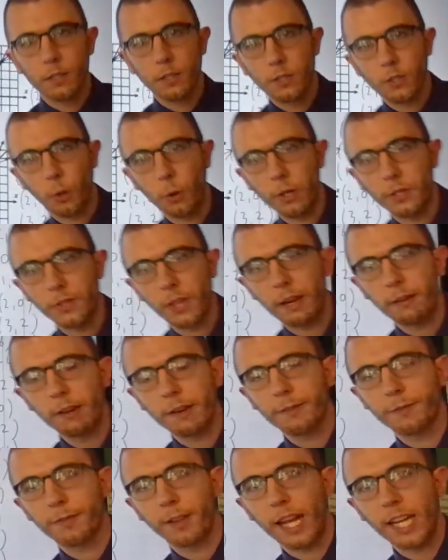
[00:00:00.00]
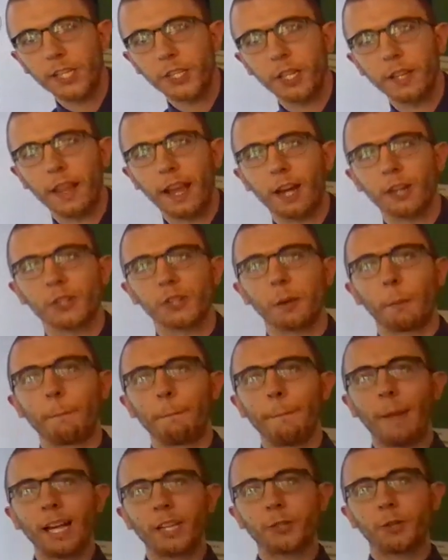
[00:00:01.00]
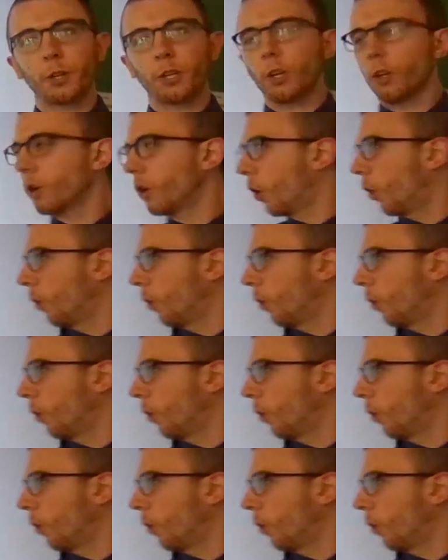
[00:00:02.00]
So it's a reflection. They are symmetrical